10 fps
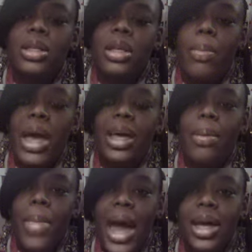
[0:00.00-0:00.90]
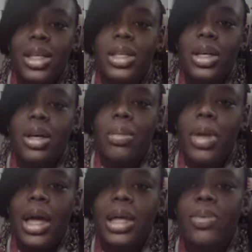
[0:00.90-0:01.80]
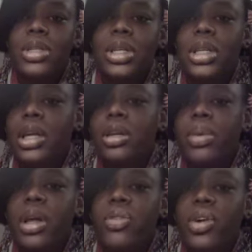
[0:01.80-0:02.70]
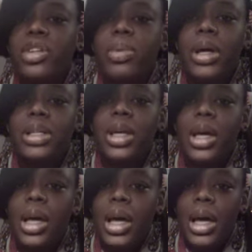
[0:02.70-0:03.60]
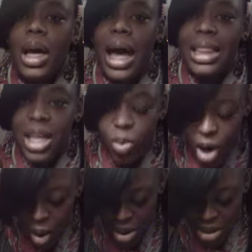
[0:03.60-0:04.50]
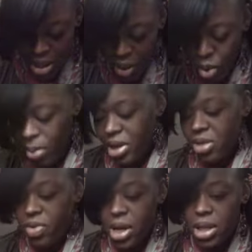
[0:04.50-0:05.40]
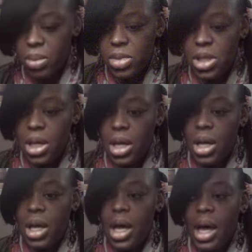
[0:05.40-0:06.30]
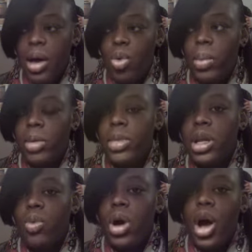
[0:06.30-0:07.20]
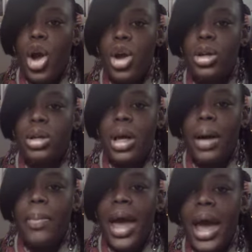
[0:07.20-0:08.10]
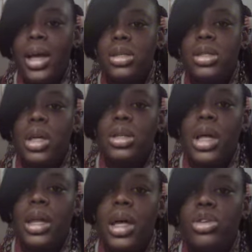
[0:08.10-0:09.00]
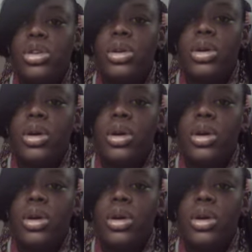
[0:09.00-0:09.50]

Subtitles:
to make him back into the good man he was intended to be in the first place. I think we always look at women as victims, and women being the one hurt and got baggage and things of that nature.